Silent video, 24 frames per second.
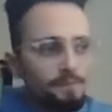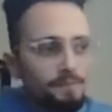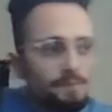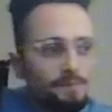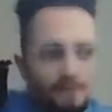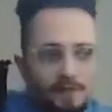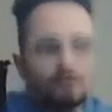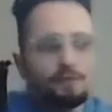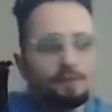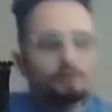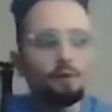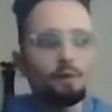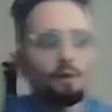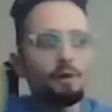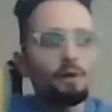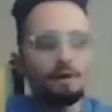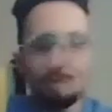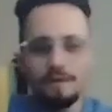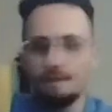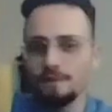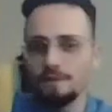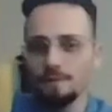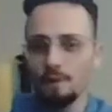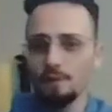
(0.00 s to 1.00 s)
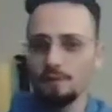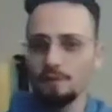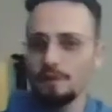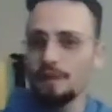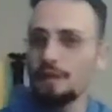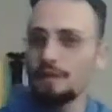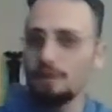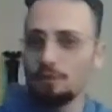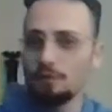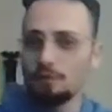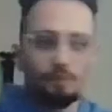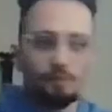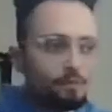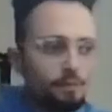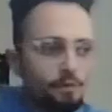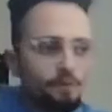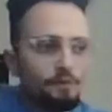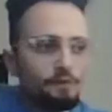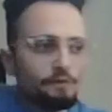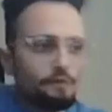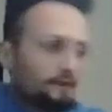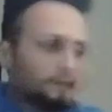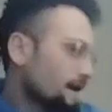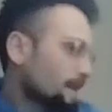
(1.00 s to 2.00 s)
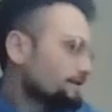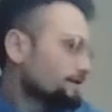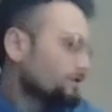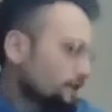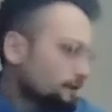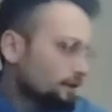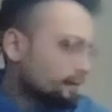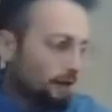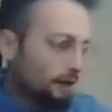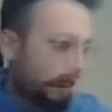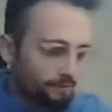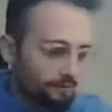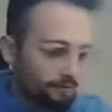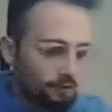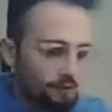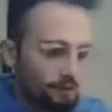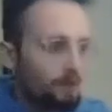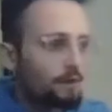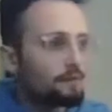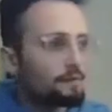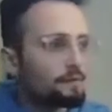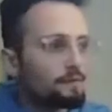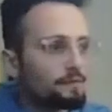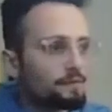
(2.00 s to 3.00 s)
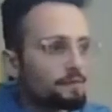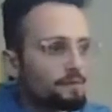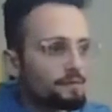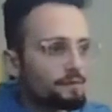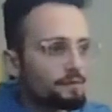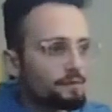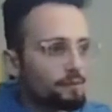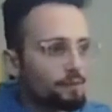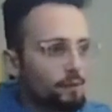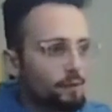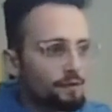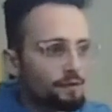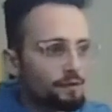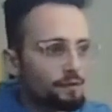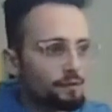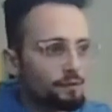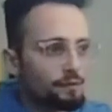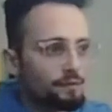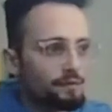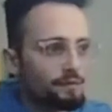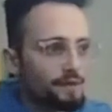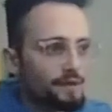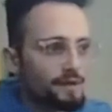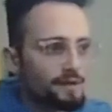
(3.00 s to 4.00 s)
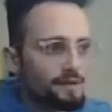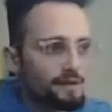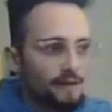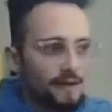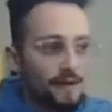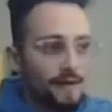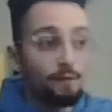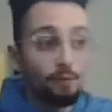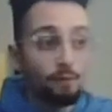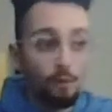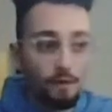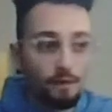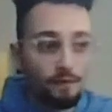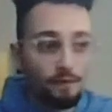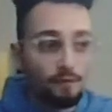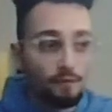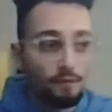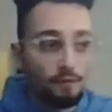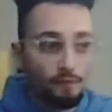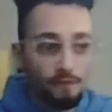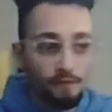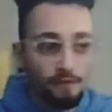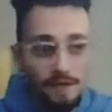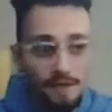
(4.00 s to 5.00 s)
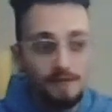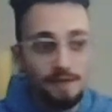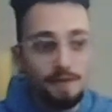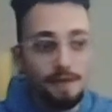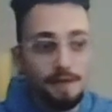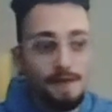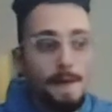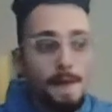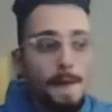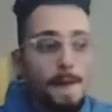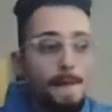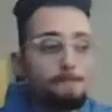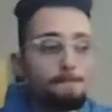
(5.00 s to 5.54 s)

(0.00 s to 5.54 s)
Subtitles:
d4 is the most natural move, and then you have to know what to do with this and what to do with this.